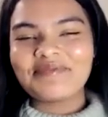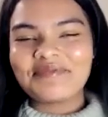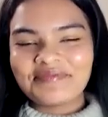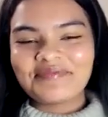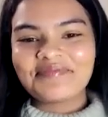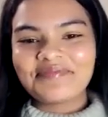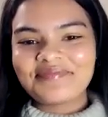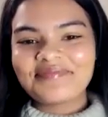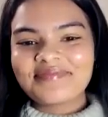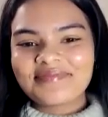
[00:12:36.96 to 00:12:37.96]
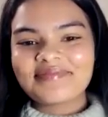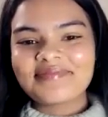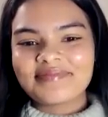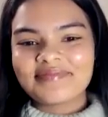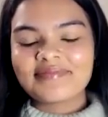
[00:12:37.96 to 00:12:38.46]

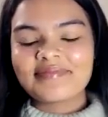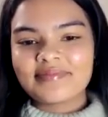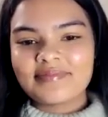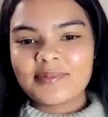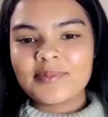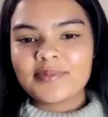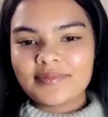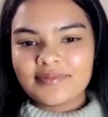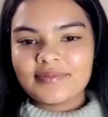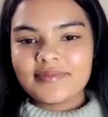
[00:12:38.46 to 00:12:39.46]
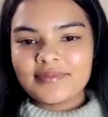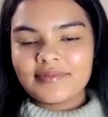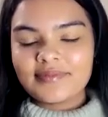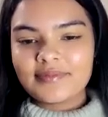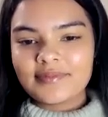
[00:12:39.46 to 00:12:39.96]

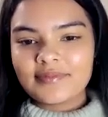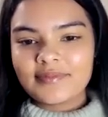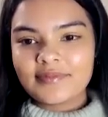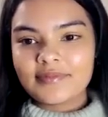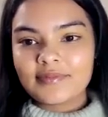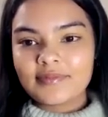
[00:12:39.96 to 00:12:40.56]
(not speaking)